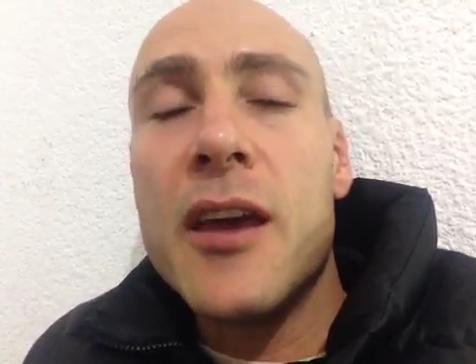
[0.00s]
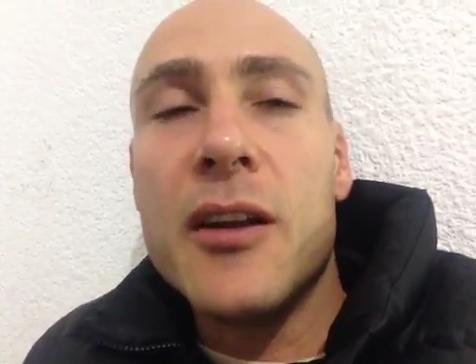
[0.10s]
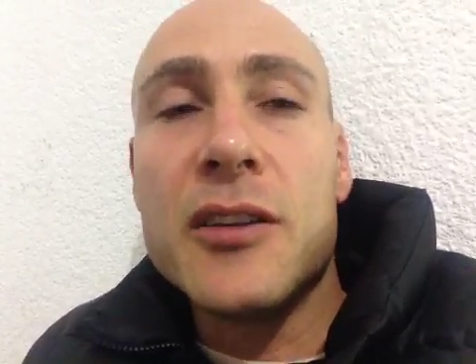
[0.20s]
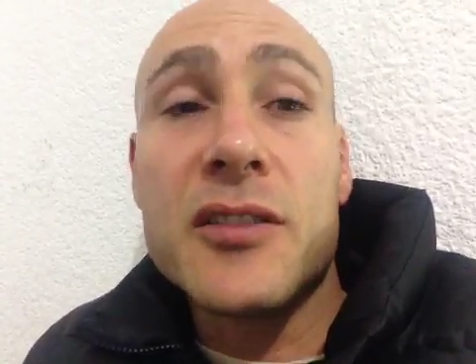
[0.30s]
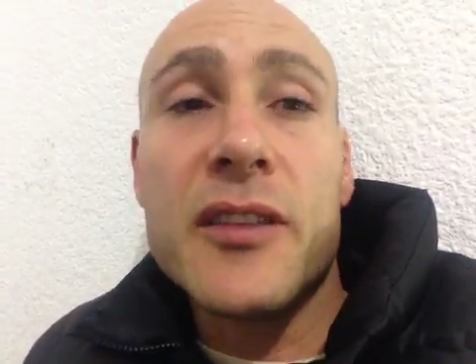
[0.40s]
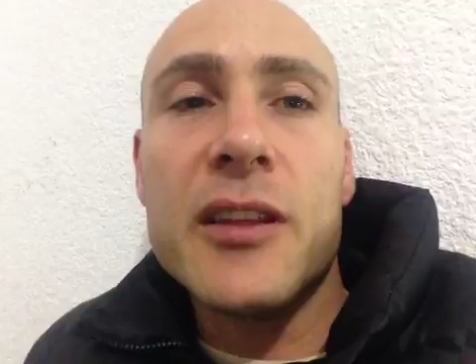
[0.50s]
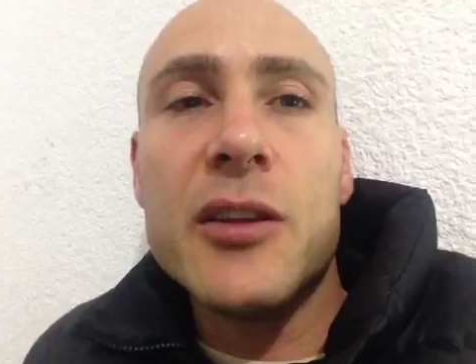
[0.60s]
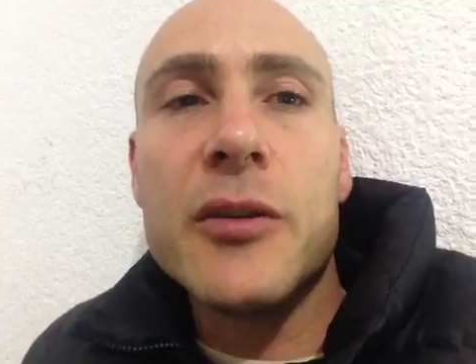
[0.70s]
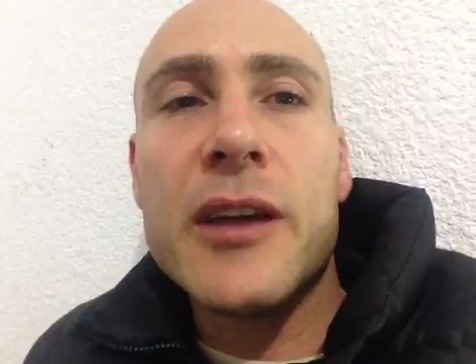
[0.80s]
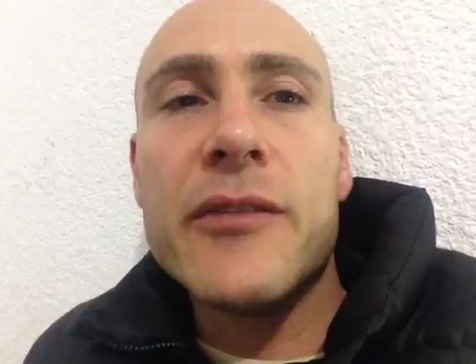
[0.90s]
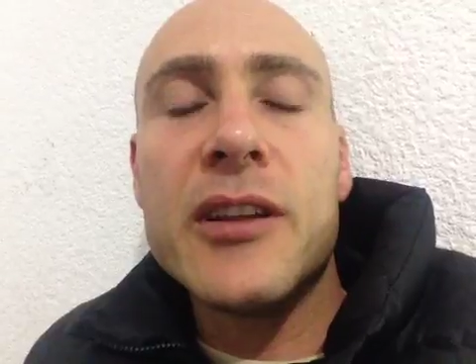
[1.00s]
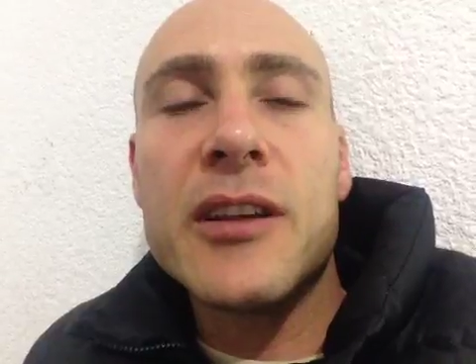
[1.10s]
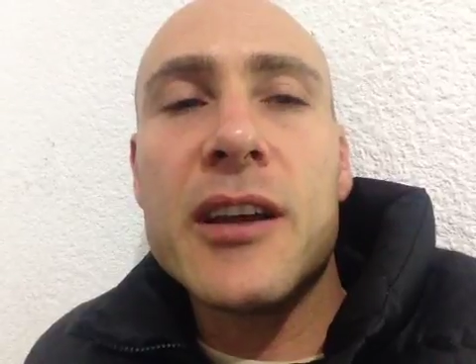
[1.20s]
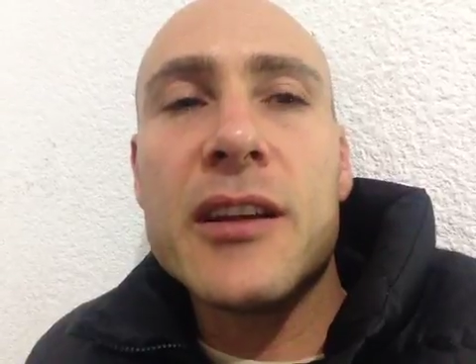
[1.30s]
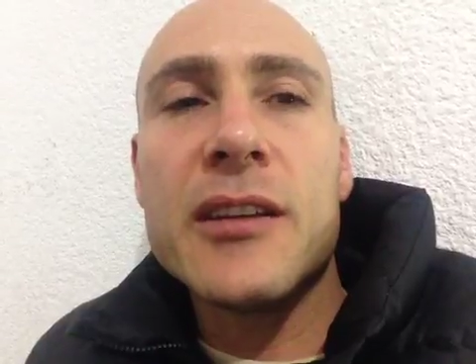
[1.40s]
and also that you don't have any
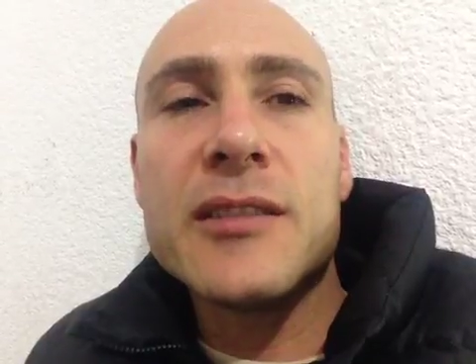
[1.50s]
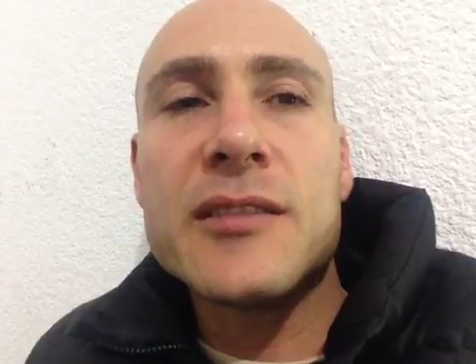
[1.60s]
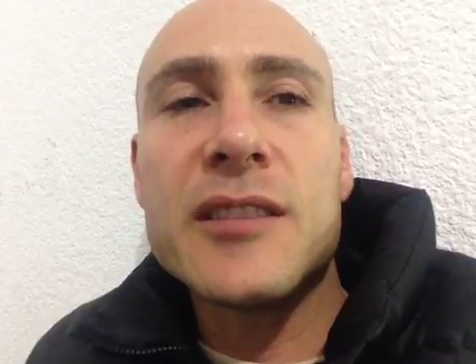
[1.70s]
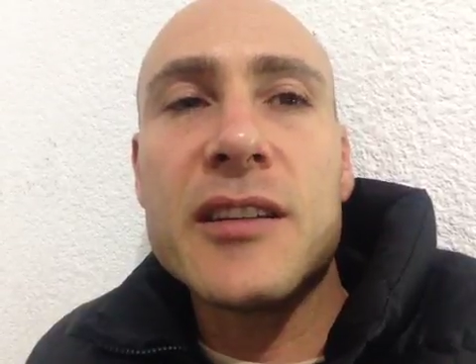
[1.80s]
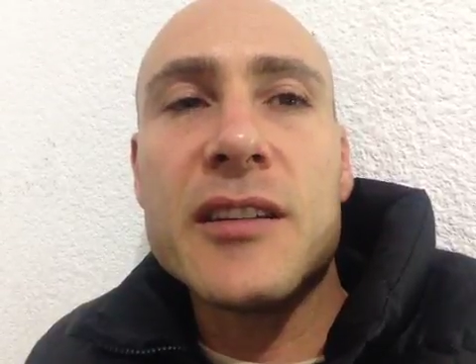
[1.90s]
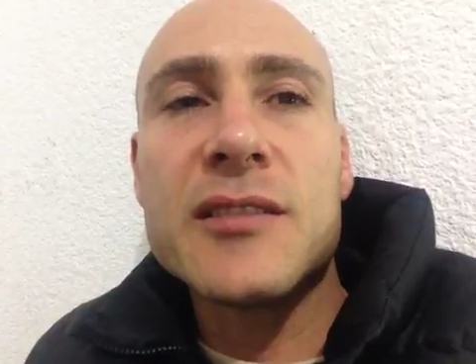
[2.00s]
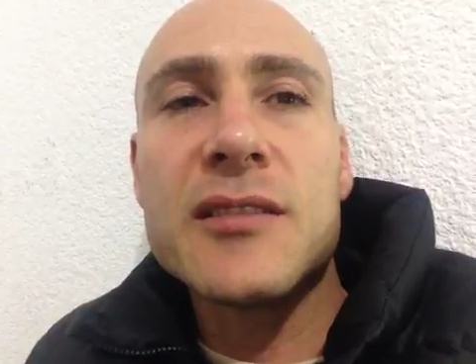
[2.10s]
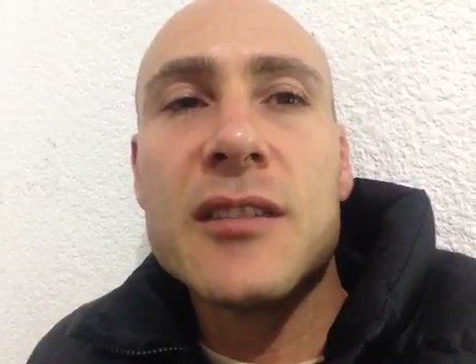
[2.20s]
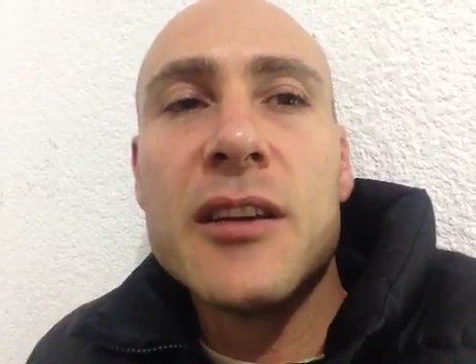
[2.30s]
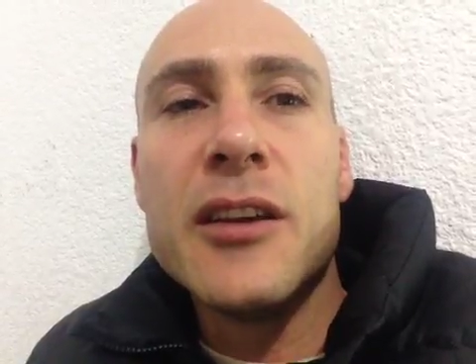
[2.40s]
kind of sickness.